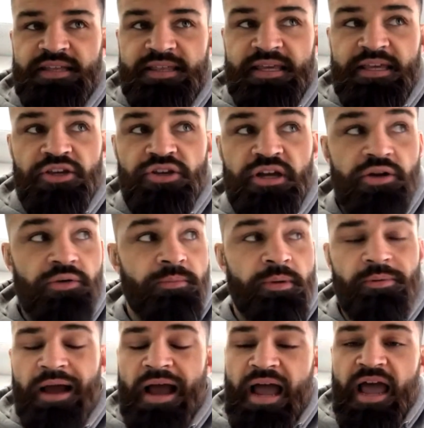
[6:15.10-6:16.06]
is the thing. You got to
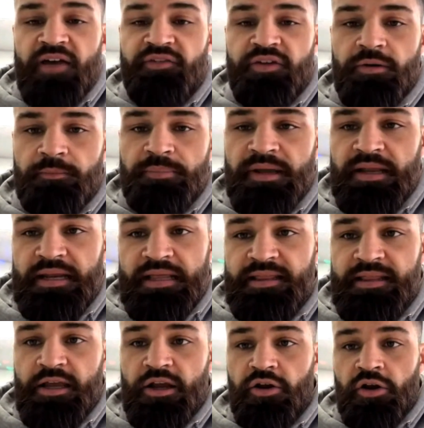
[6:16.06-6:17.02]
remember, I haven't been
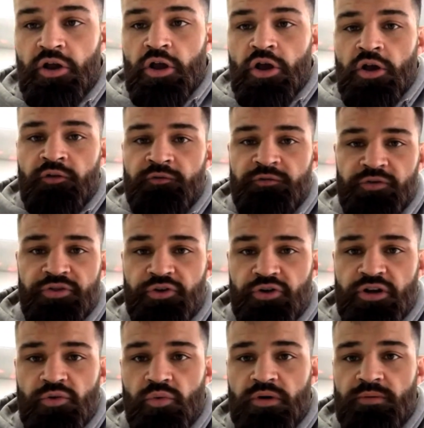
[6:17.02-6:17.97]
in there for
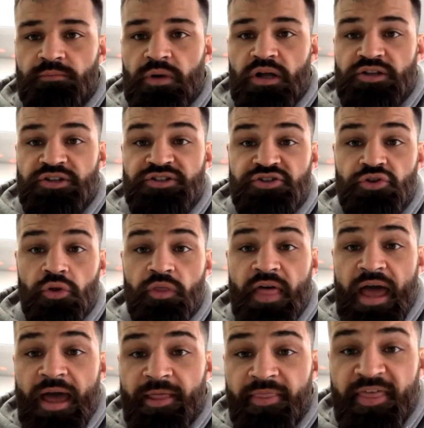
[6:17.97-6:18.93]
thirty-one months. So
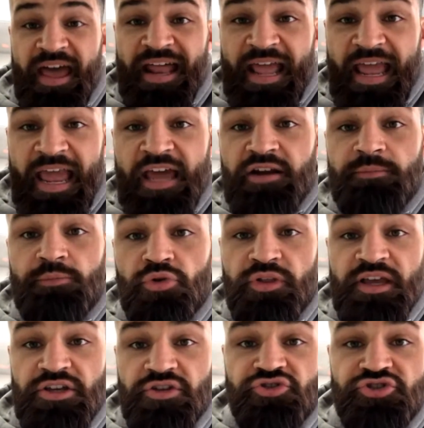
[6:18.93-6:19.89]
that that animal
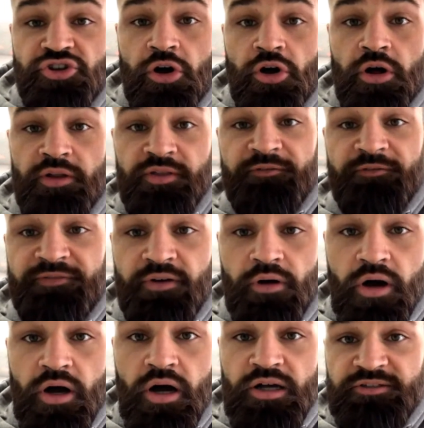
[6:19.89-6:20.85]
that you saw in the
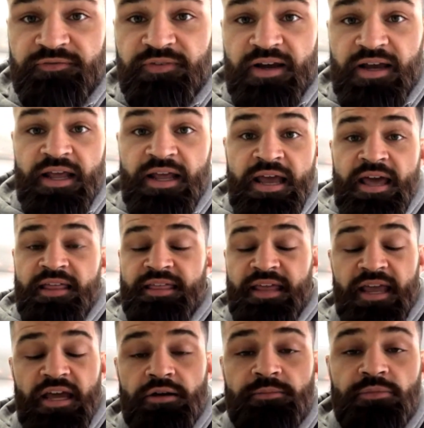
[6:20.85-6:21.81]
Phil Haas fight,
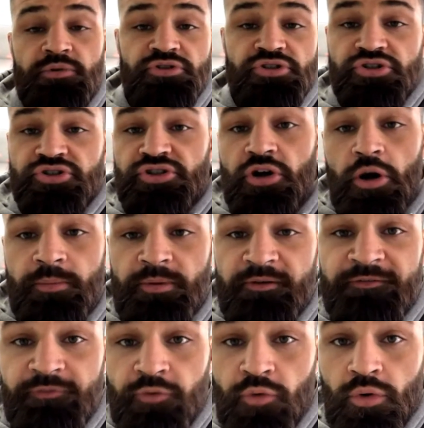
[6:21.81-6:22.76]
the animal you saw
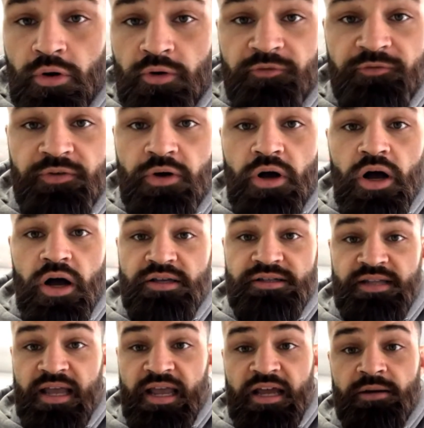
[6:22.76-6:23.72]
before Phil Haas,
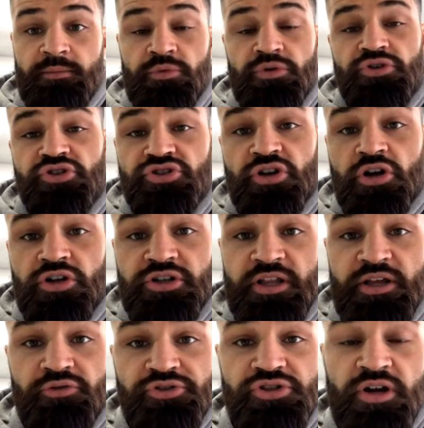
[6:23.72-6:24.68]
the animal you saw
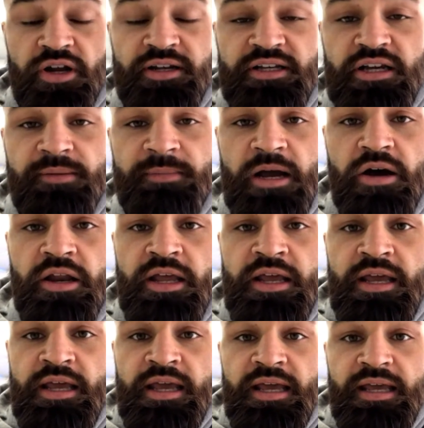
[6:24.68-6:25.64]
that was trying to come out
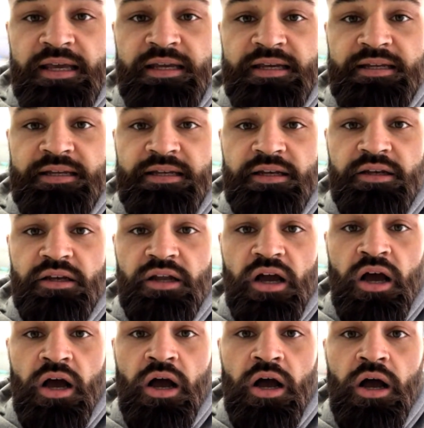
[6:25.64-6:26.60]
in
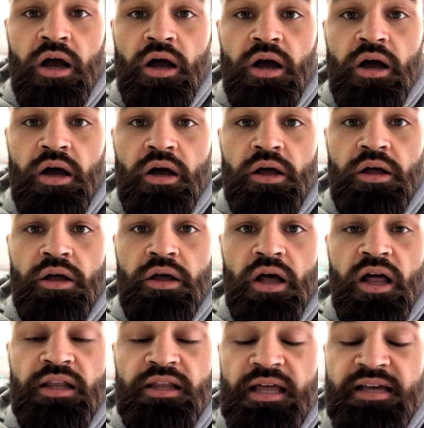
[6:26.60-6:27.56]
uh,
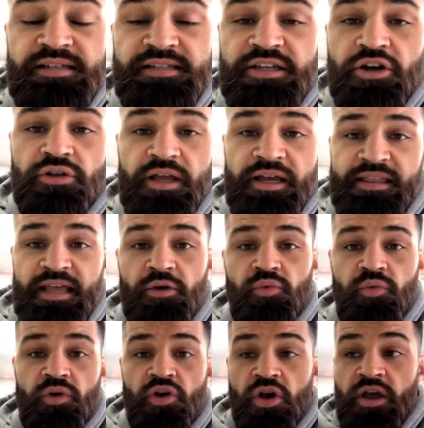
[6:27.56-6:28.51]
Alessio, like they
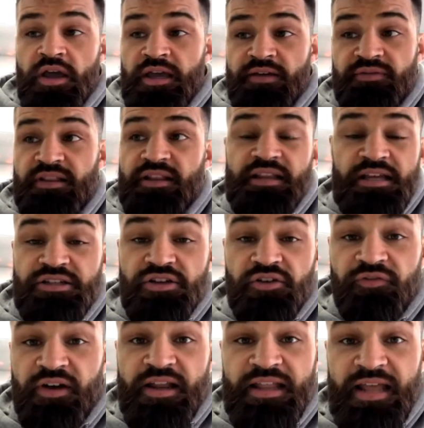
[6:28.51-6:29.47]
were, even the
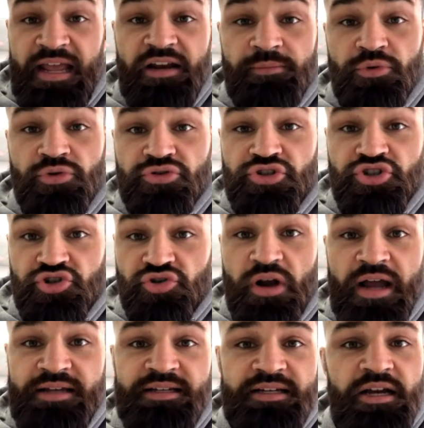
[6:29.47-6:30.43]
Alessio fight, the animal
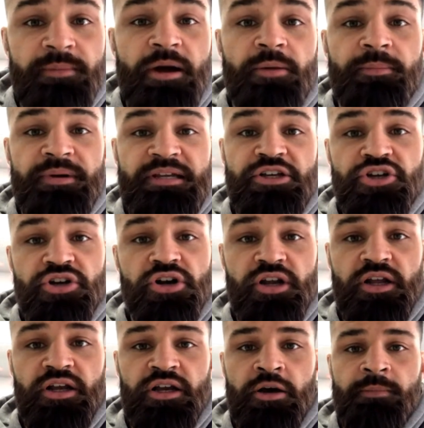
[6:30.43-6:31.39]
tried to come out, but he
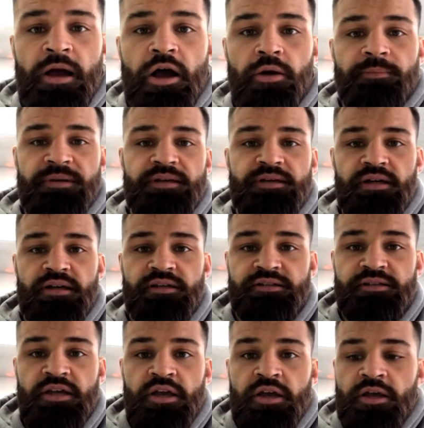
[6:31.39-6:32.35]
couldn't come out
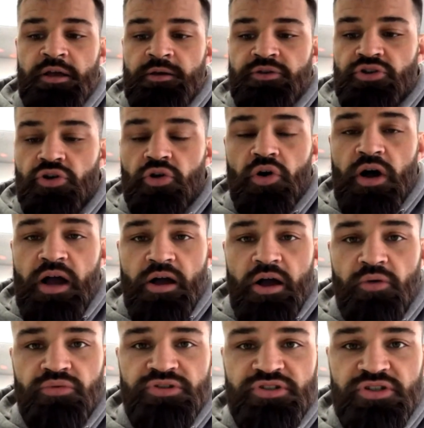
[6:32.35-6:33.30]
because, you know, I,
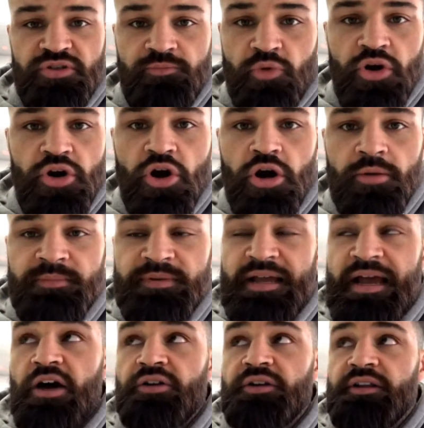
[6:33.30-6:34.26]
I was one arm
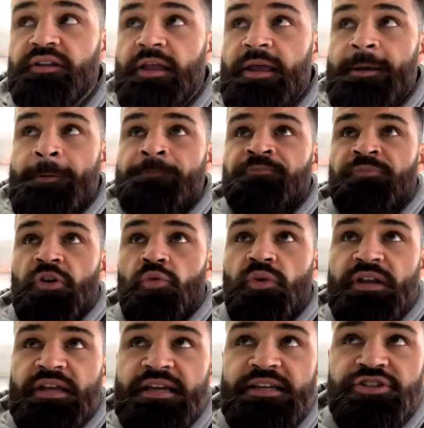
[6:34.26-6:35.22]
down.
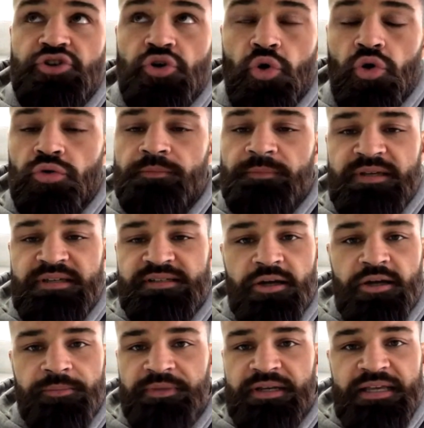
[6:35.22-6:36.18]
When he told me
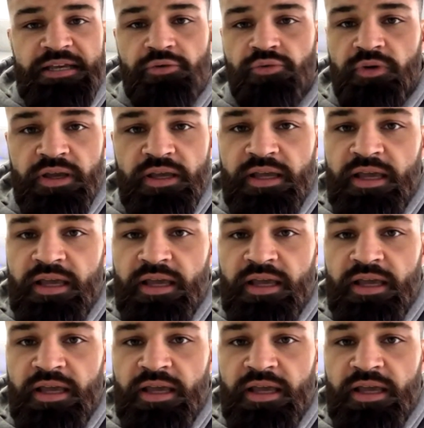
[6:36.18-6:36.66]
something, he,